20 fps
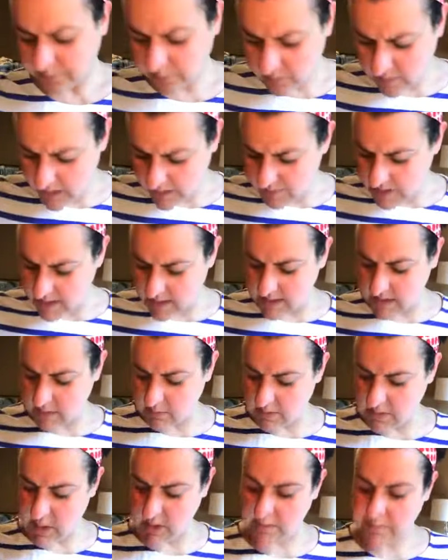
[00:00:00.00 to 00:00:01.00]
Maybe it's, here
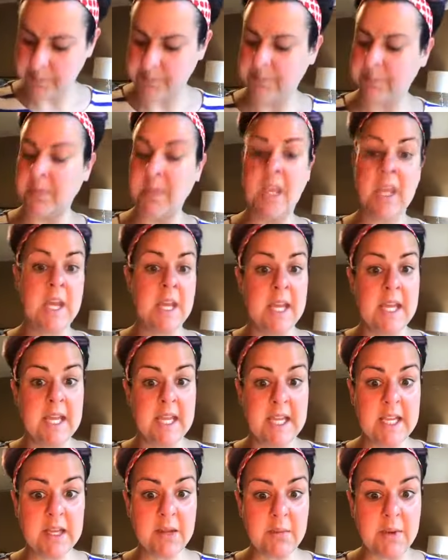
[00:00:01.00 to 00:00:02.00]
we go.
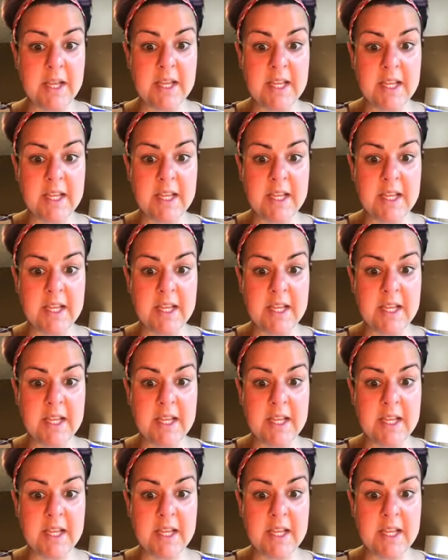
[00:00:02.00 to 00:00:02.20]
Anyway,